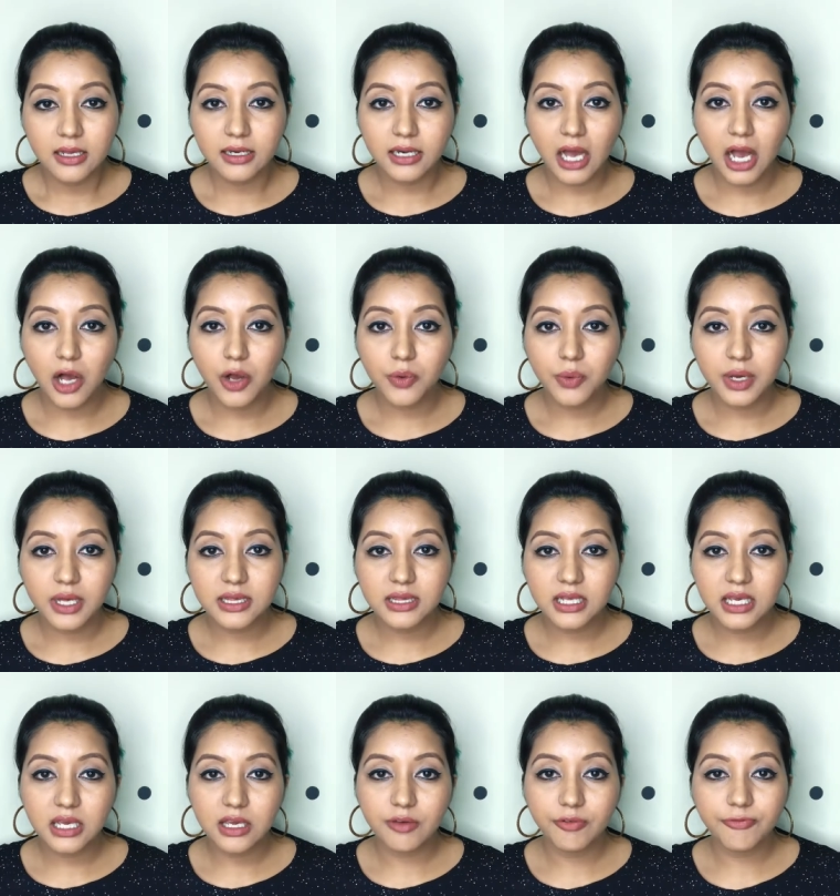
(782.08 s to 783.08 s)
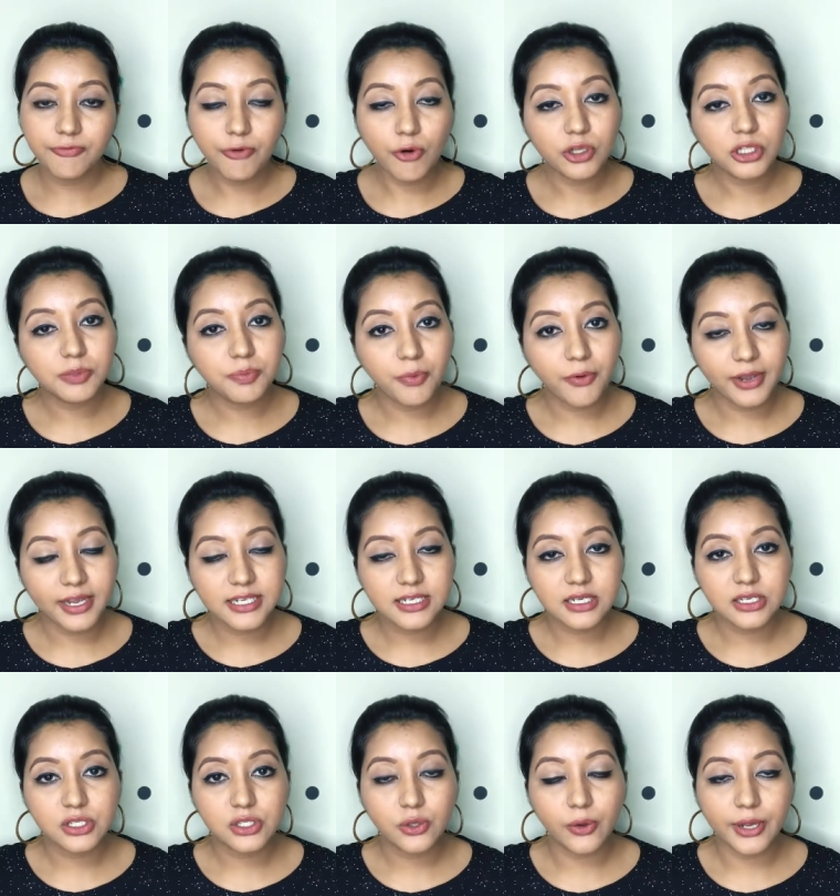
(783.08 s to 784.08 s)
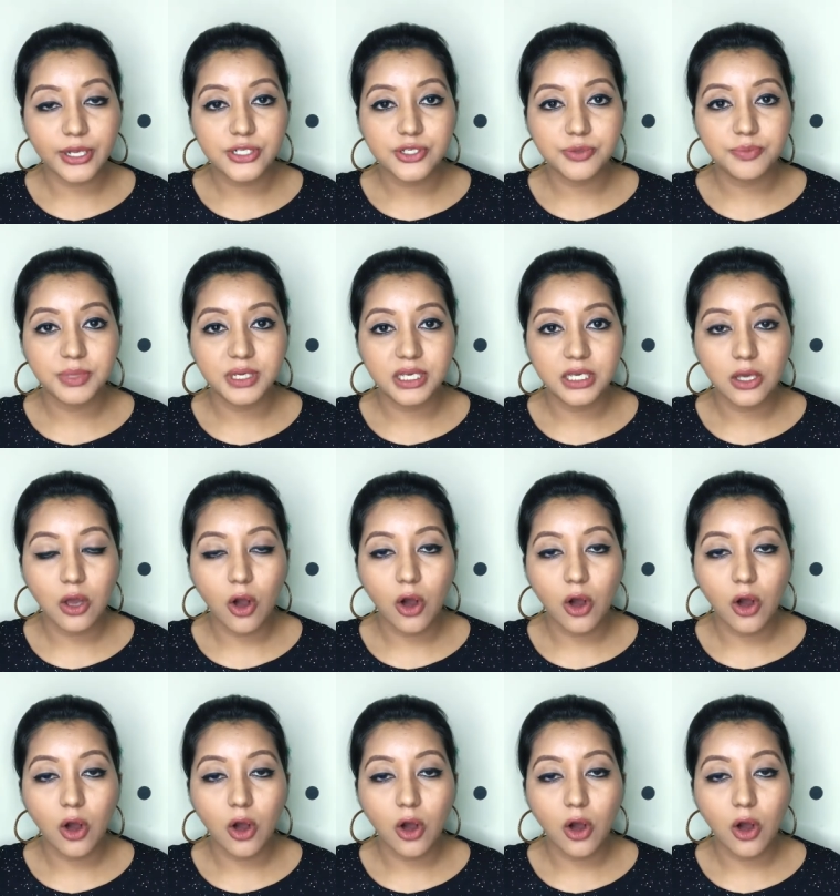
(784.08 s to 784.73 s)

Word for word: now the fourth point is going to be